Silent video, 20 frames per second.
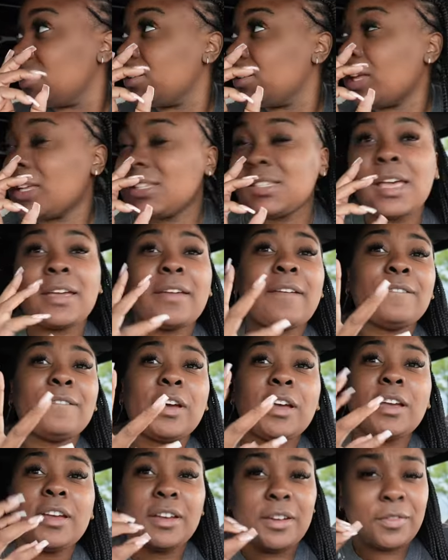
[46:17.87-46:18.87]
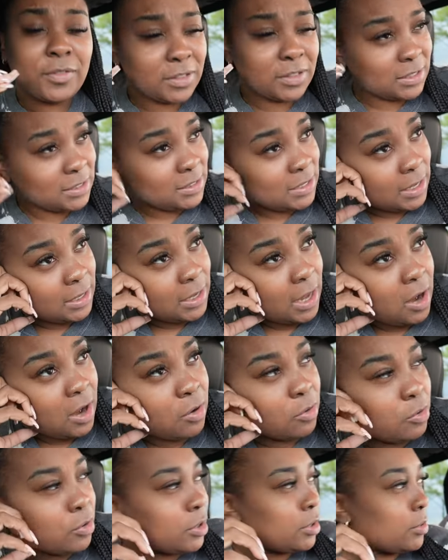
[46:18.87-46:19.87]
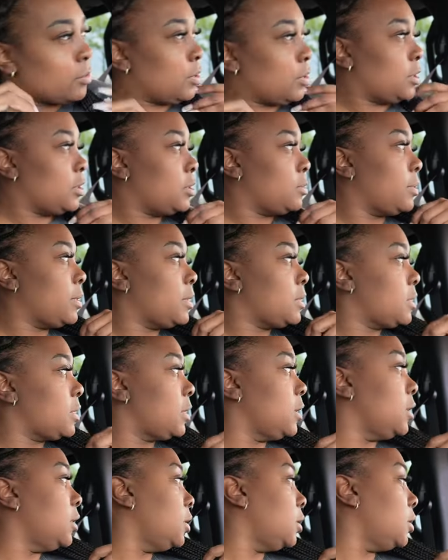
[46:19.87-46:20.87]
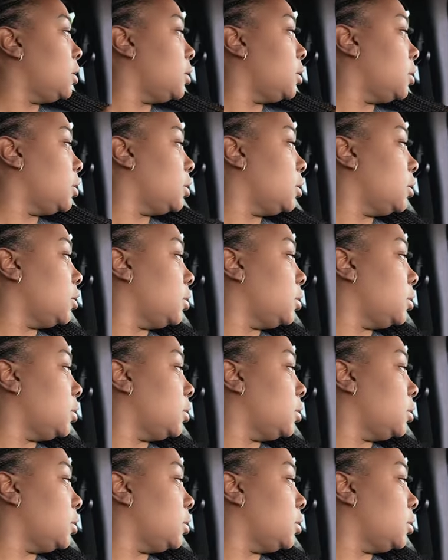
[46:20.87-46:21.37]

they taking forever to take our order. We just been sitting here,